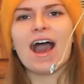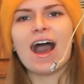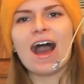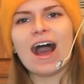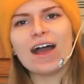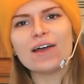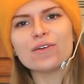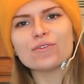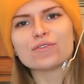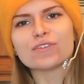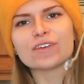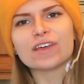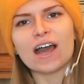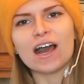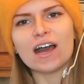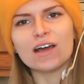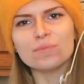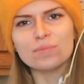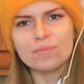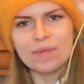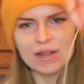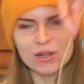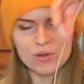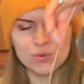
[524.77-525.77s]
I've
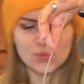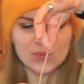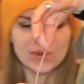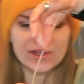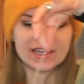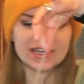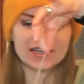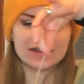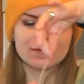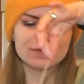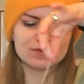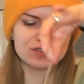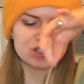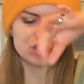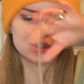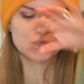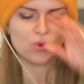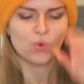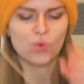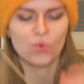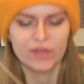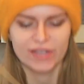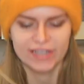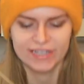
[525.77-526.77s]
got my wick of
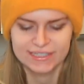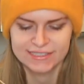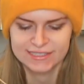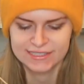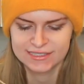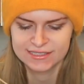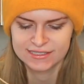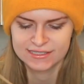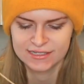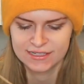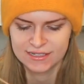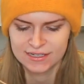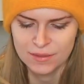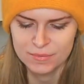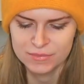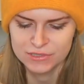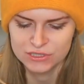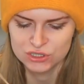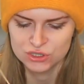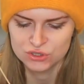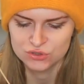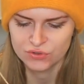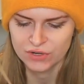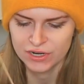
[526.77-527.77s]
choice. Let me
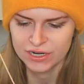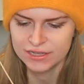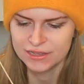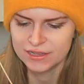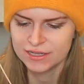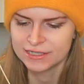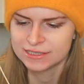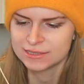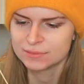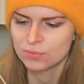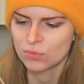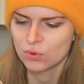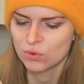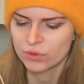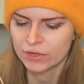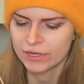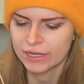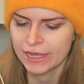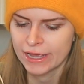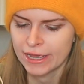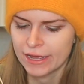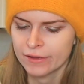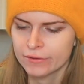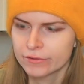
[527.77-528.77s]
straighten this
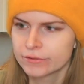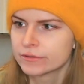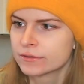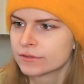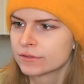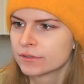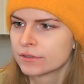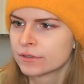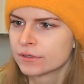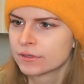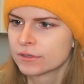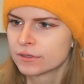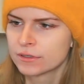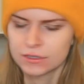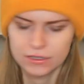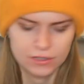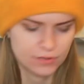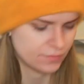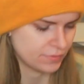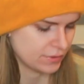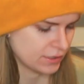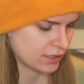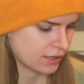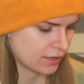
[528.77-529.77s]
boy out.
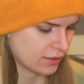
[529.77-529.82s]
There we go.